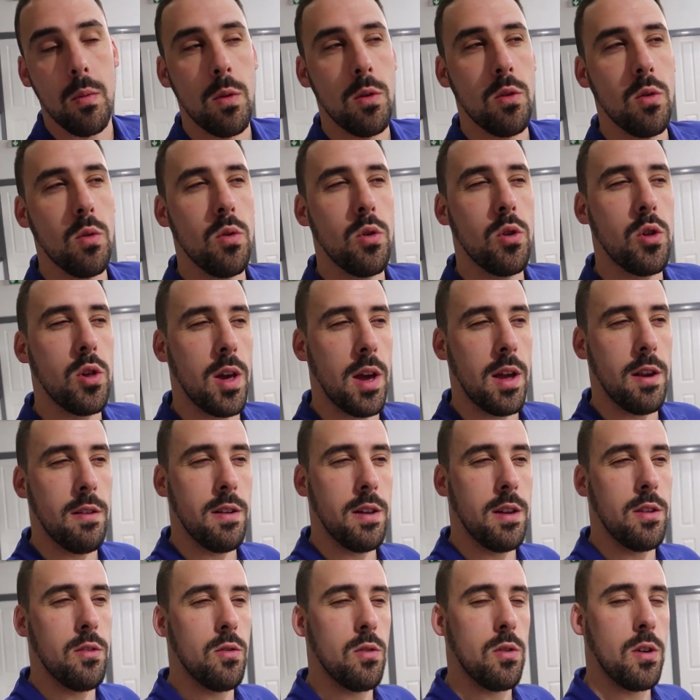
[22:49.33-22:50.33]
We don't
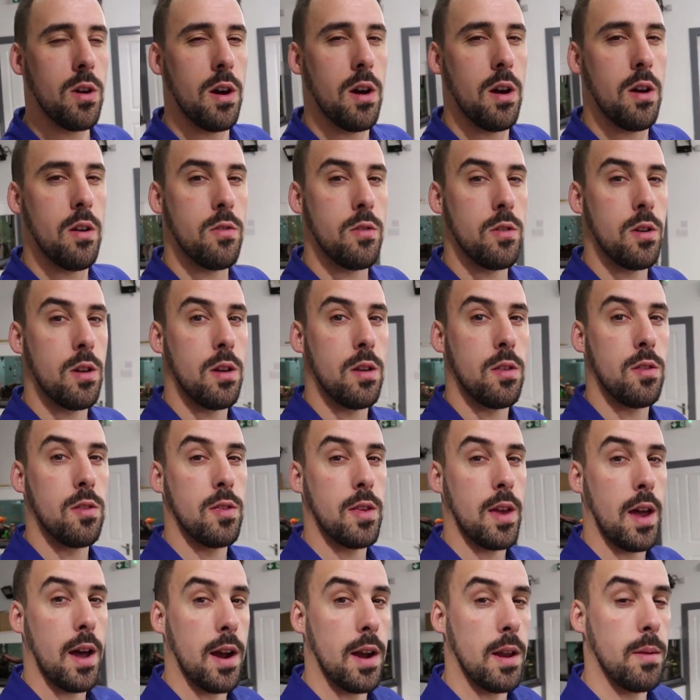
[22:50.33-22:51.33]
generally do cars on a
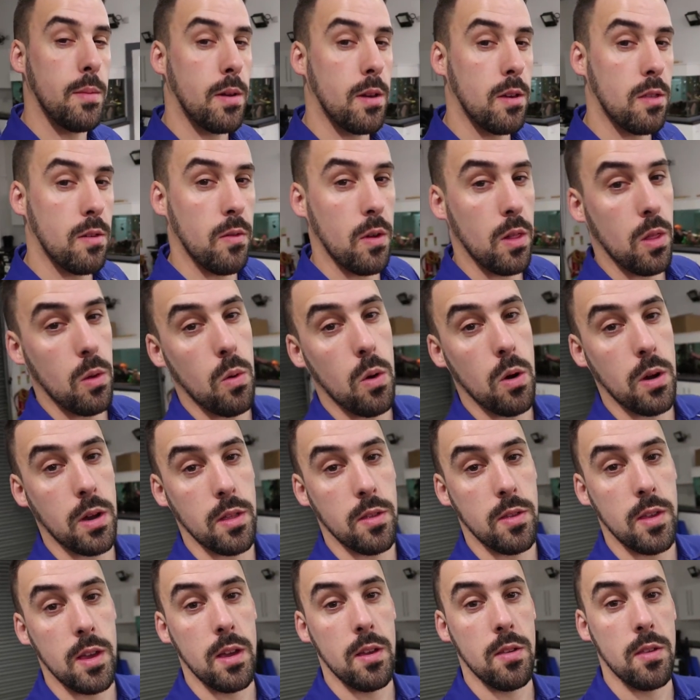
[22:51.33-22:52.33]
Saturday because of all the
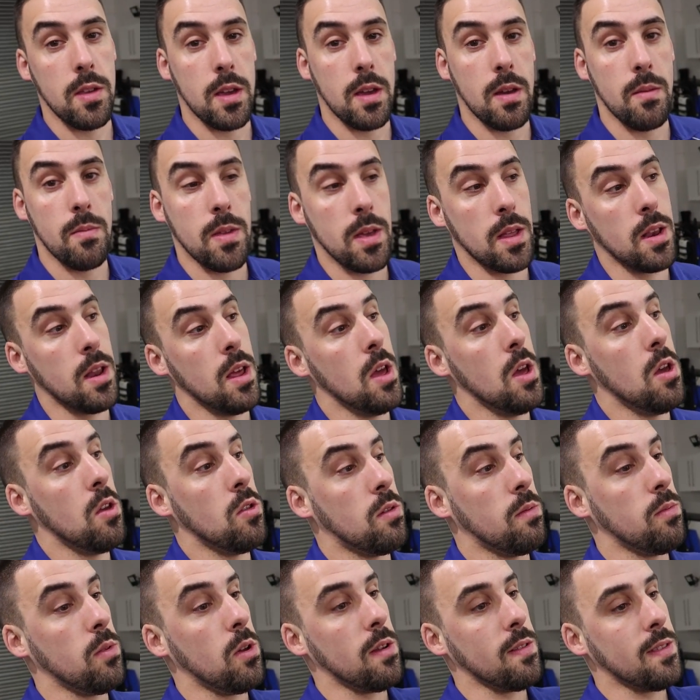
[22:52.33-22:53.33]
walk-in sales that comes in,
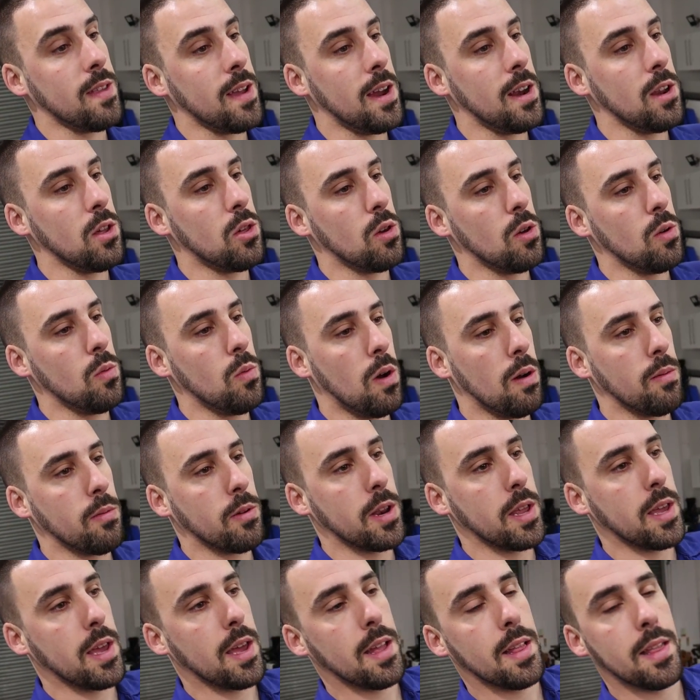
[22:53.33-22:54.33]
so I'm not entirely sure what I'm
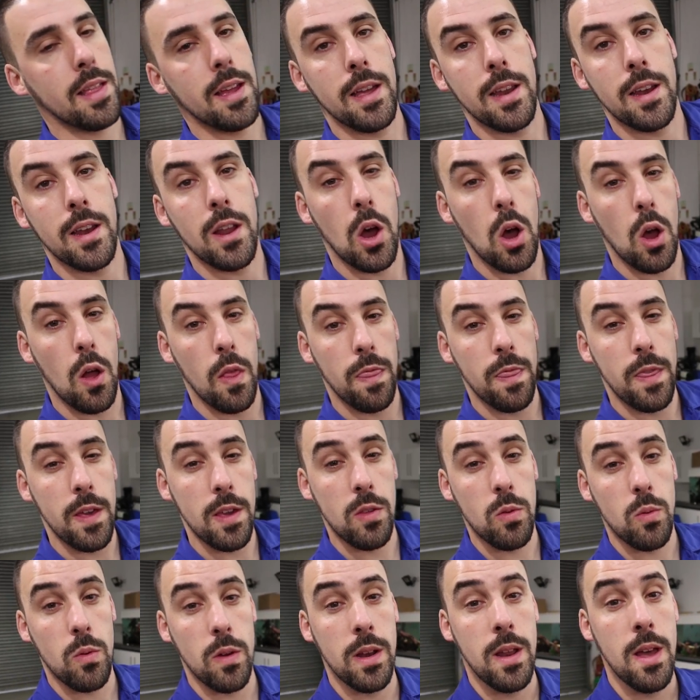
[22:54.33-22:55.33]
going to get done on
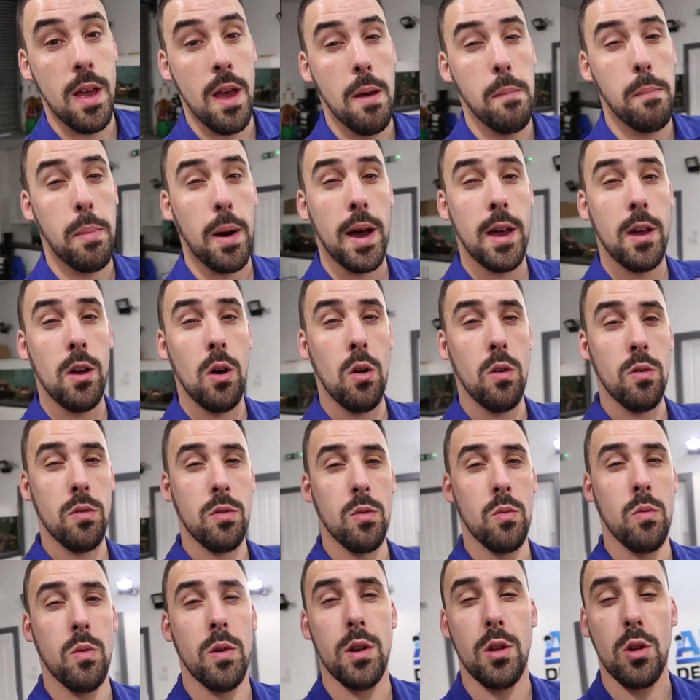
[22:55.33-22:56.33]
this one, but I
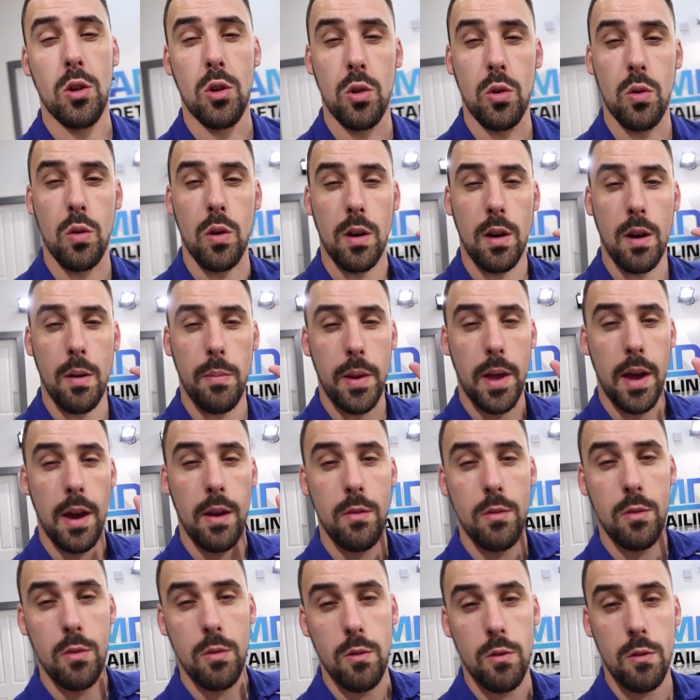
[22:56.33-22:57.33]
also want to shoot a couple of
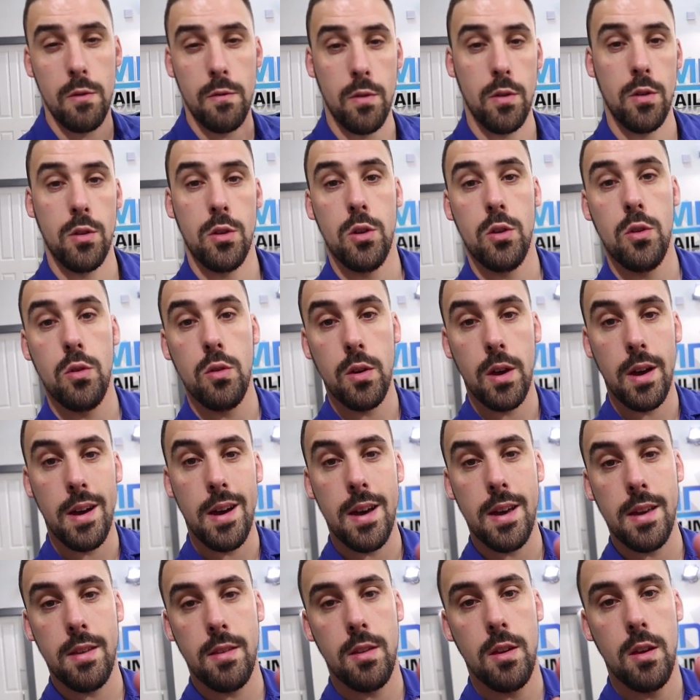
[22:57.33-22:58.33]
how-tos for you
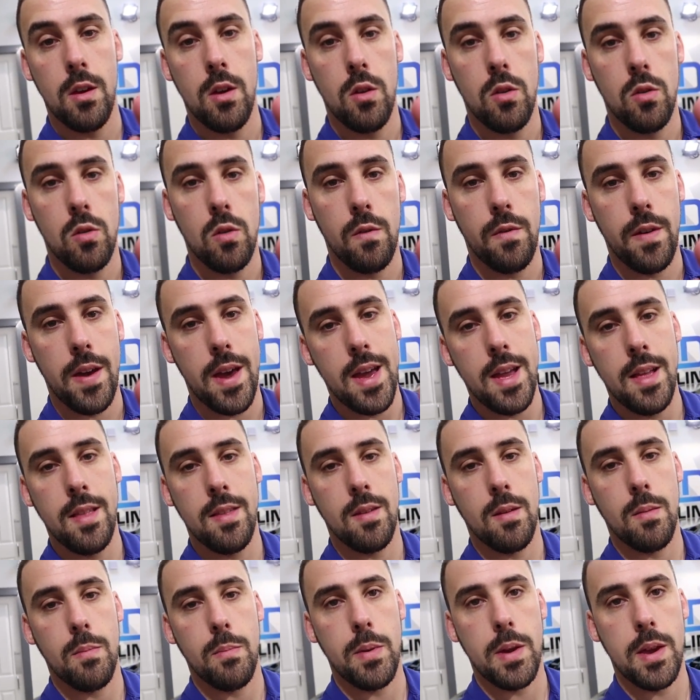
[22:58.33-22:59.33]
guys, so if it
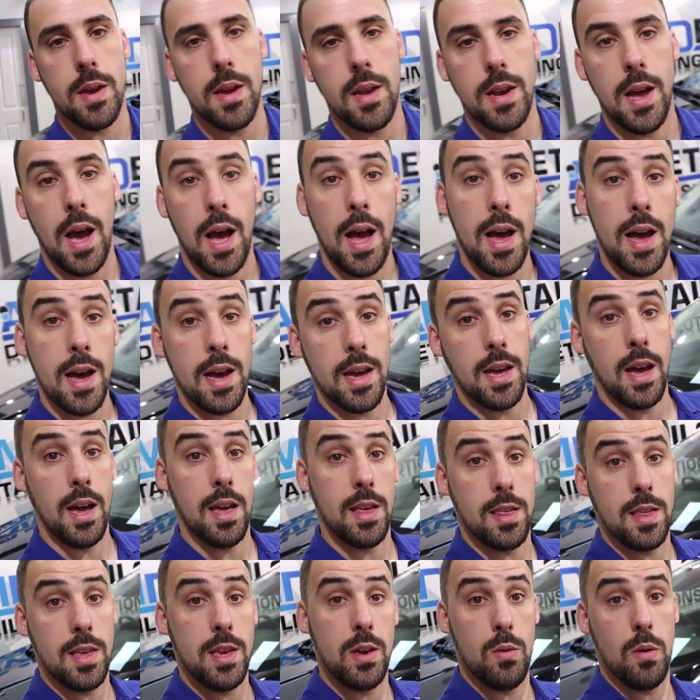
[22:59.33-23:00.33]
ends up being, hi,
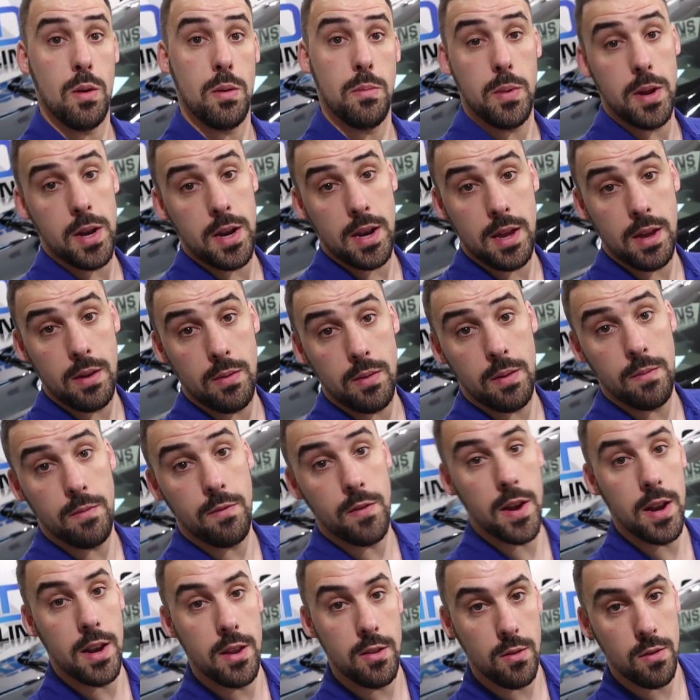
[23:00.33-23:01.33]
I'll see you on Monday when I'm
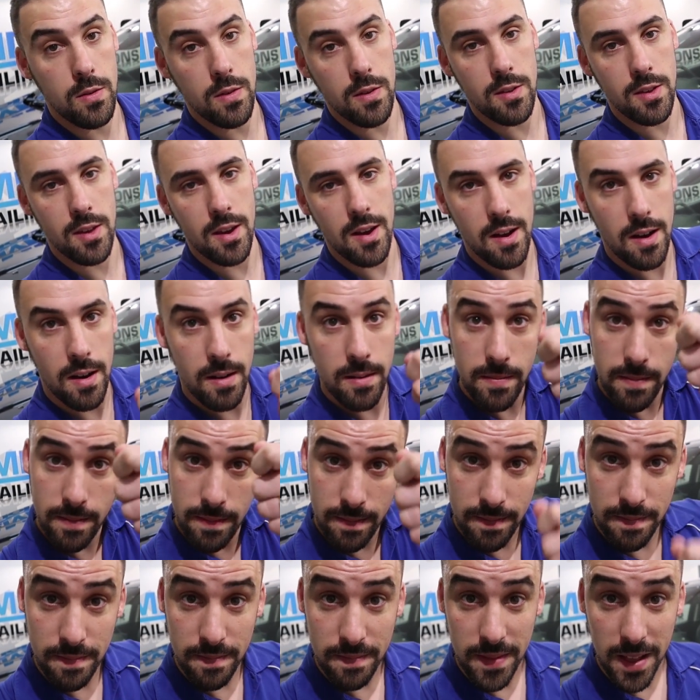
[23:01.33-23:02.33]
finally doing this car,
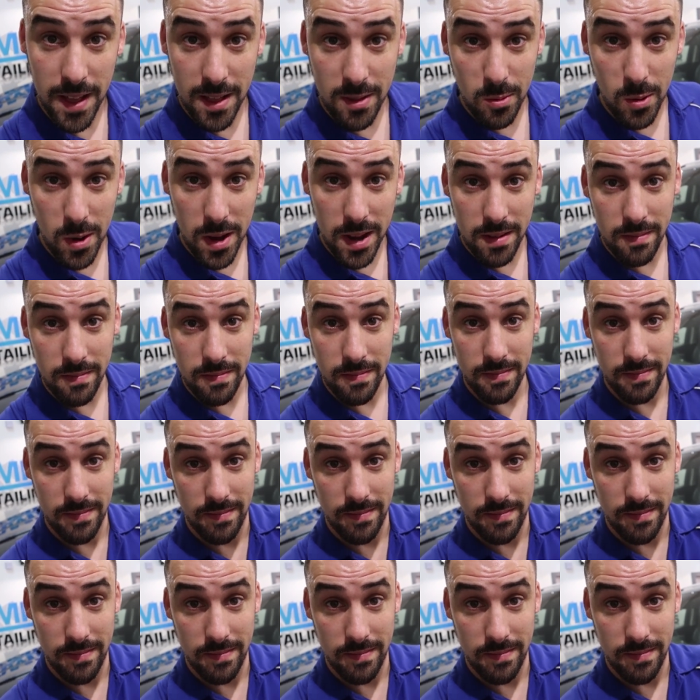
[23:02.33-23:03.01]
that's why.